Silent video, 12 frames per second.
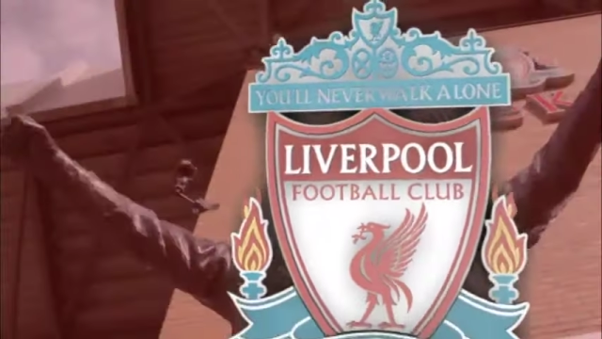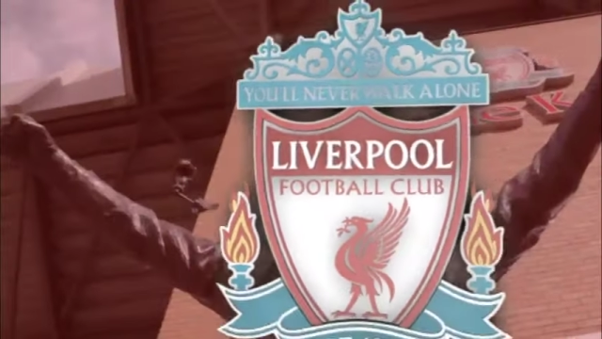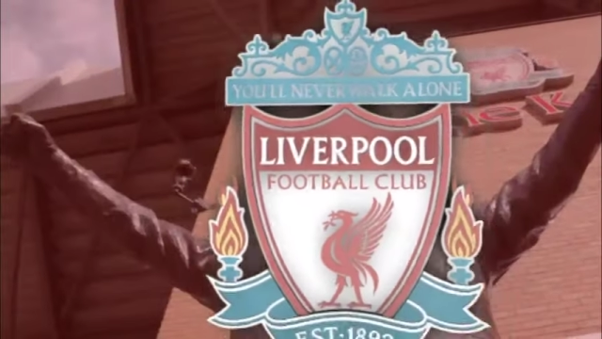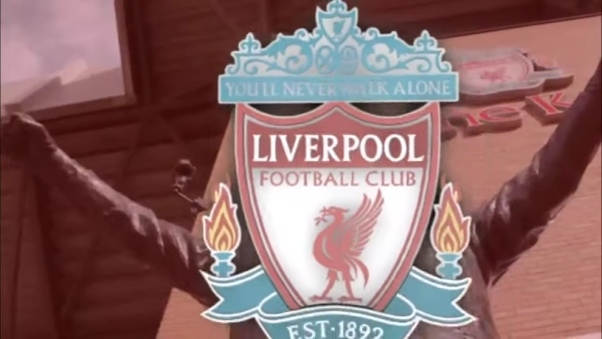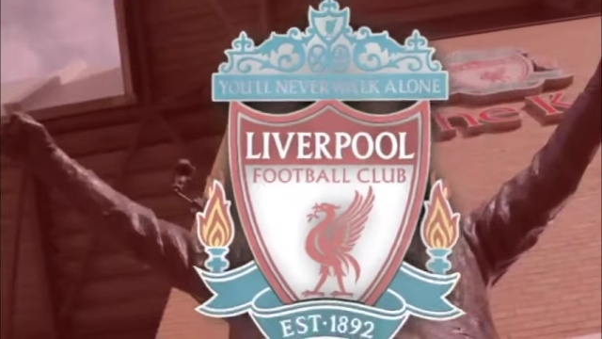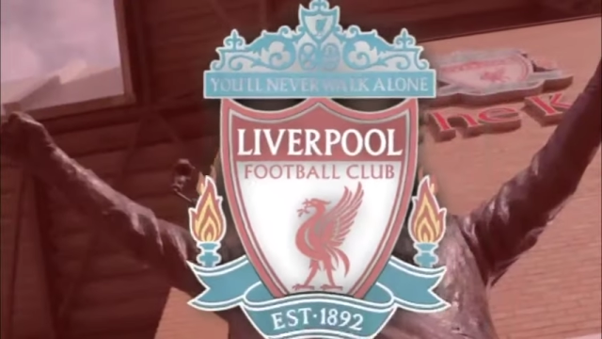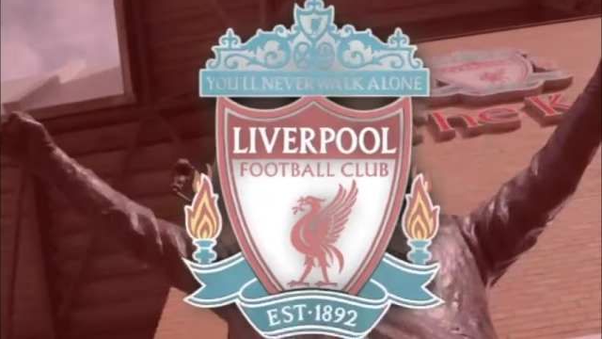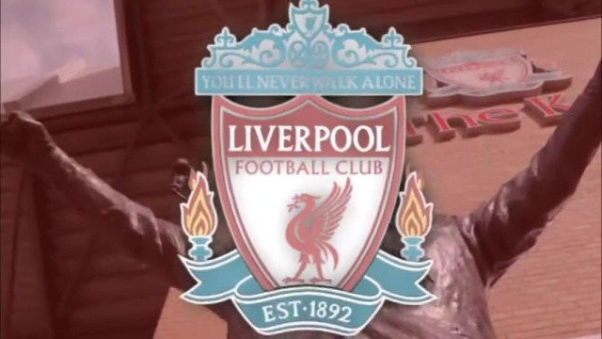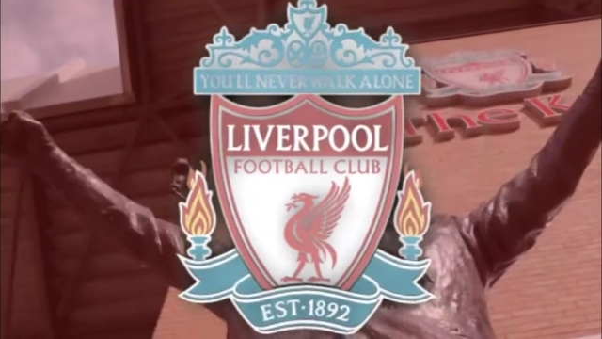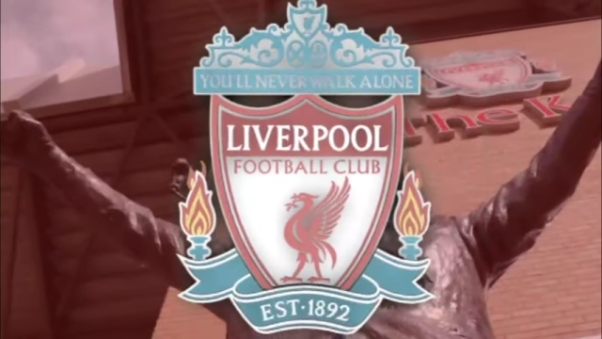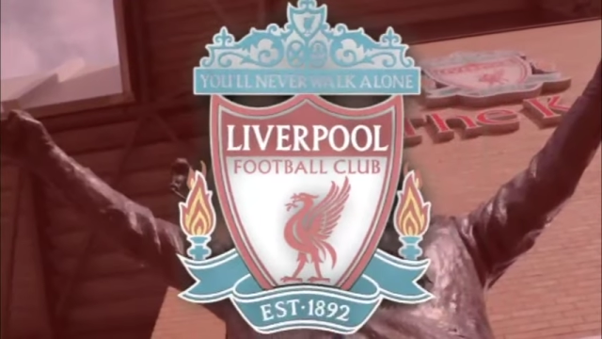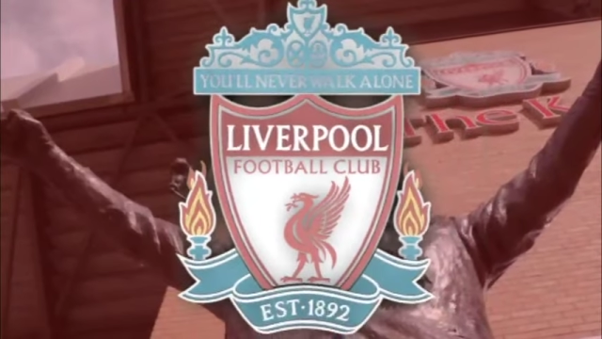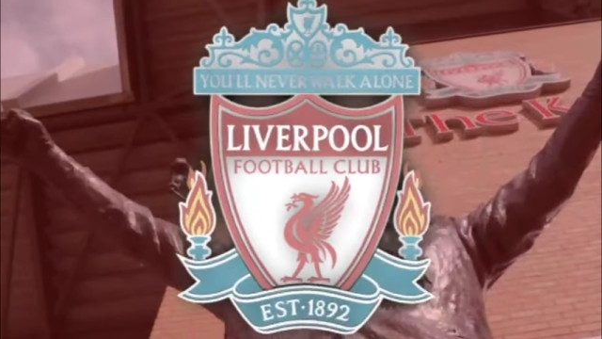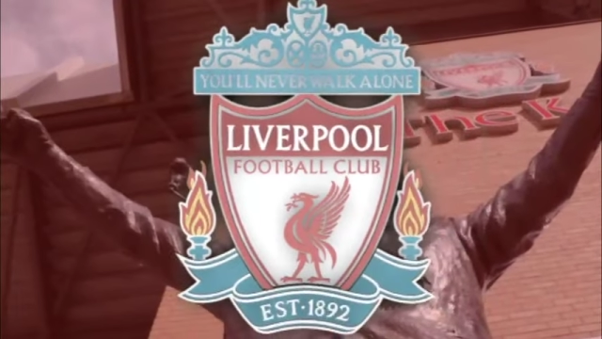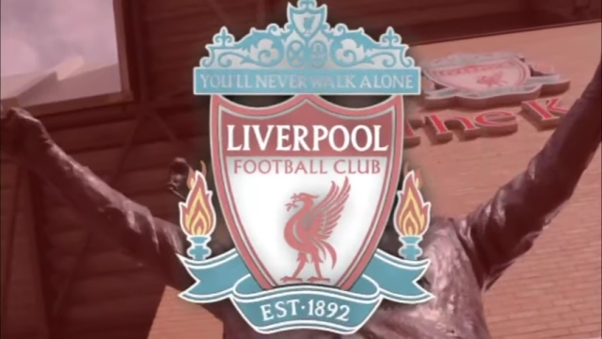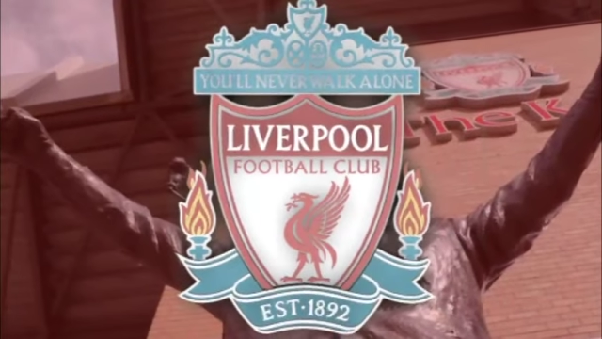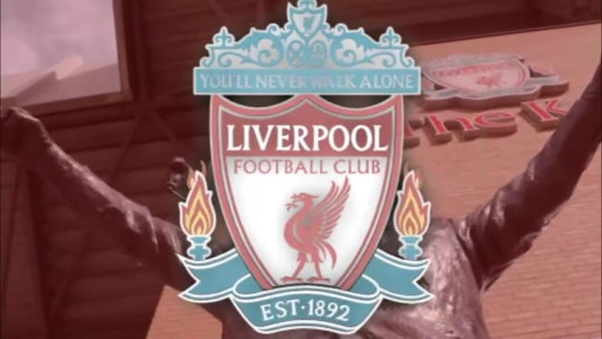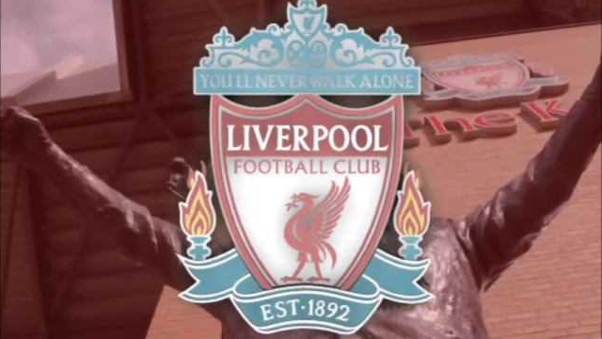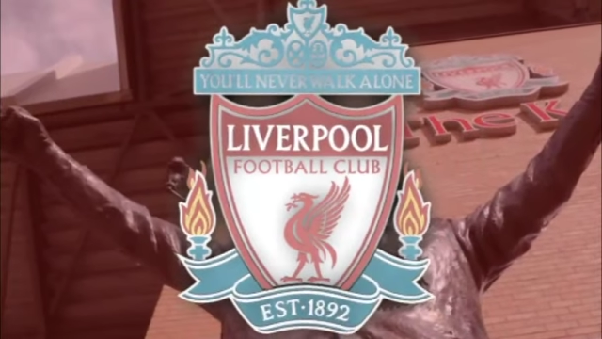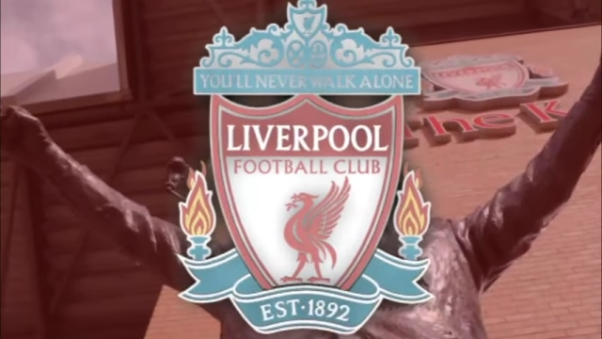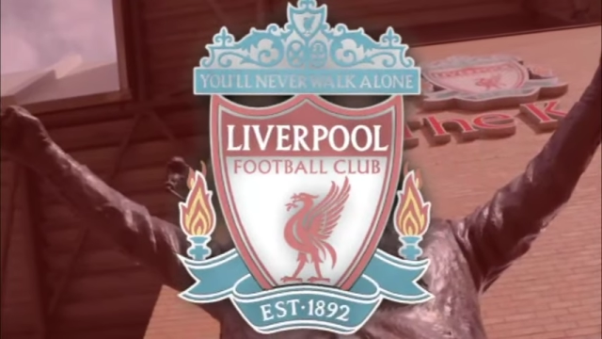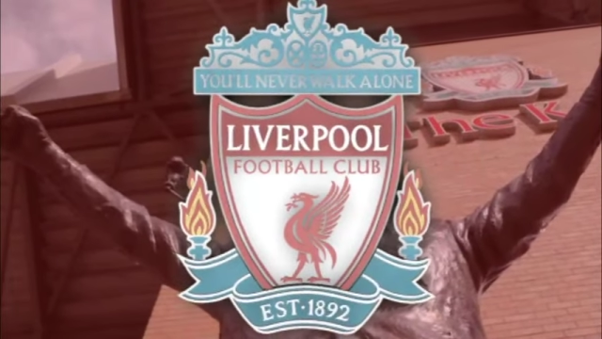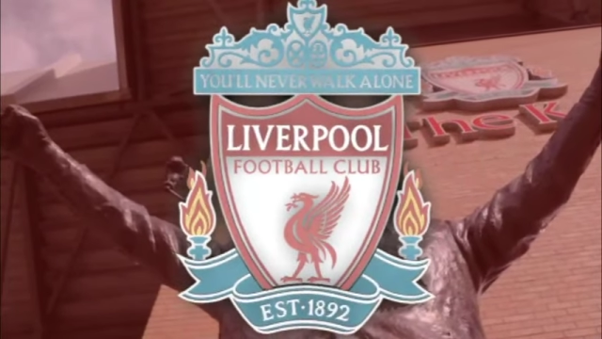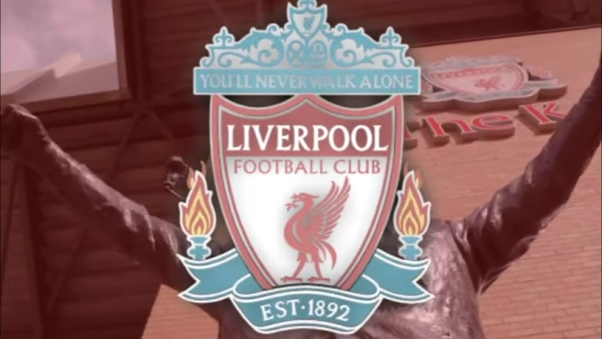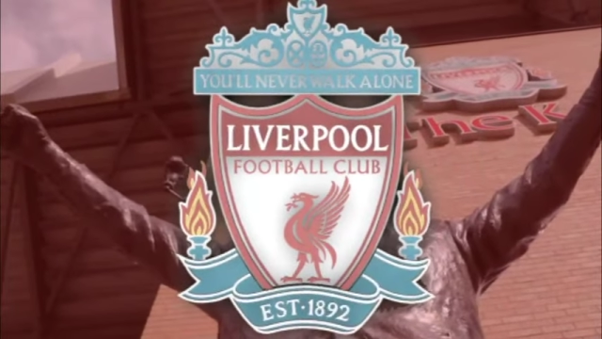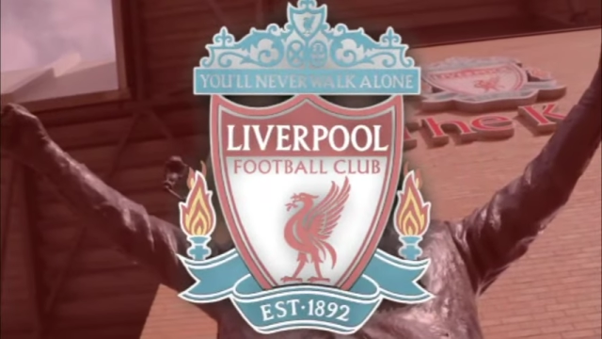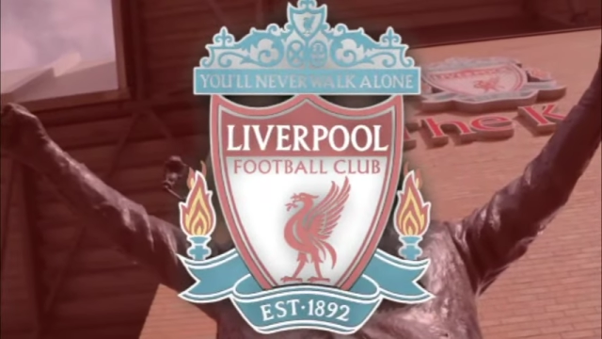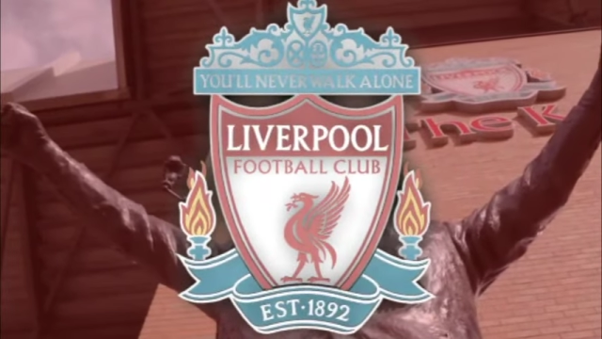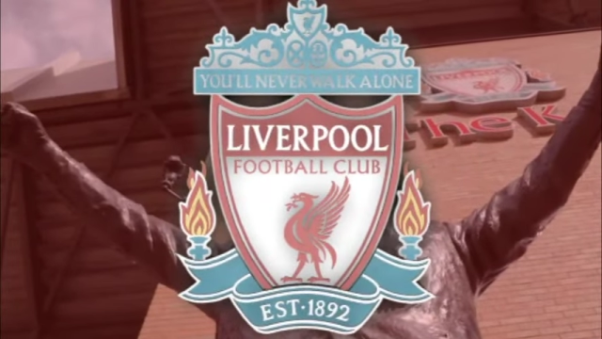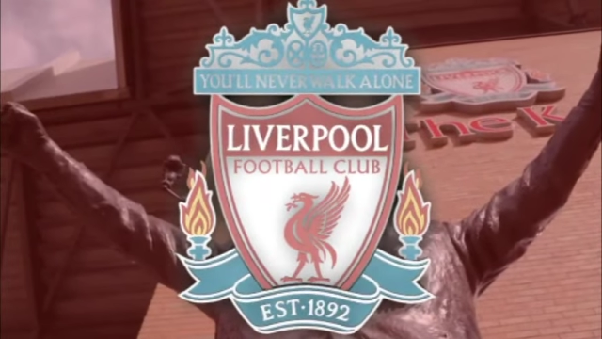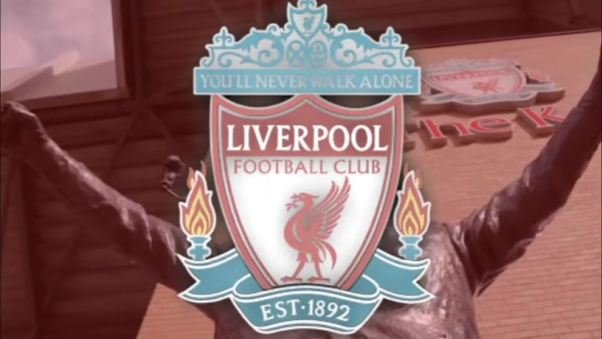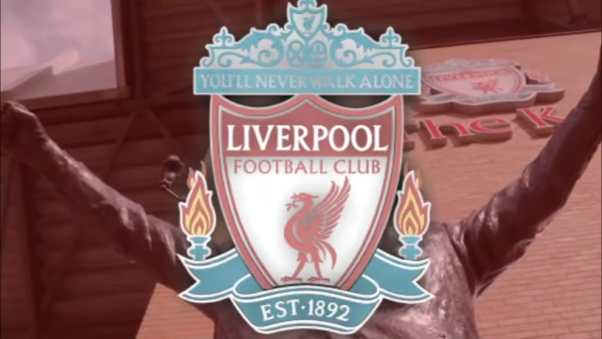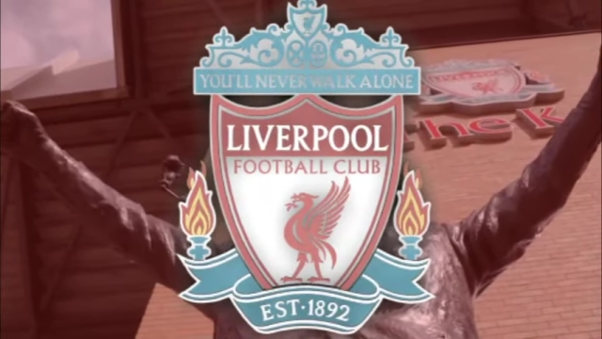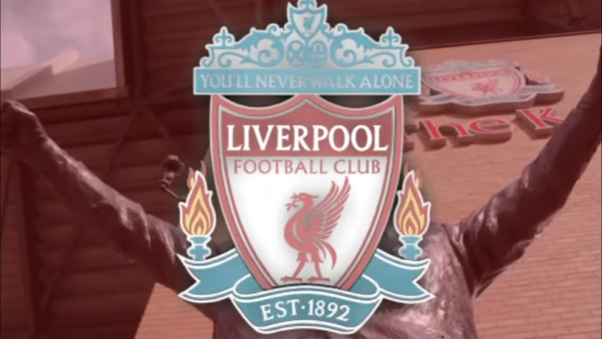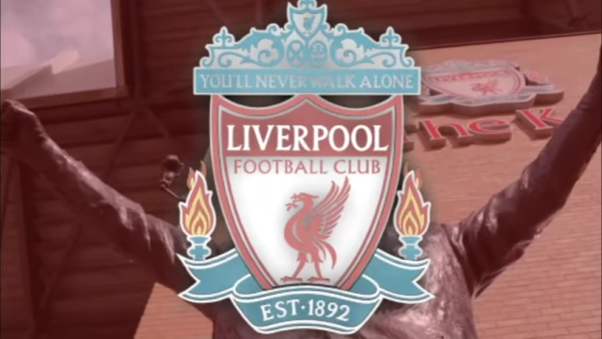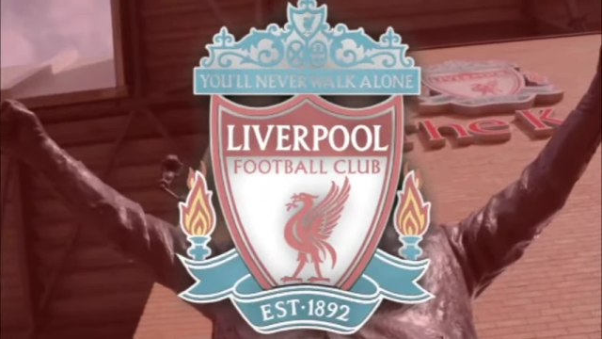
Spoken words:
Nobody's mouth can be seen.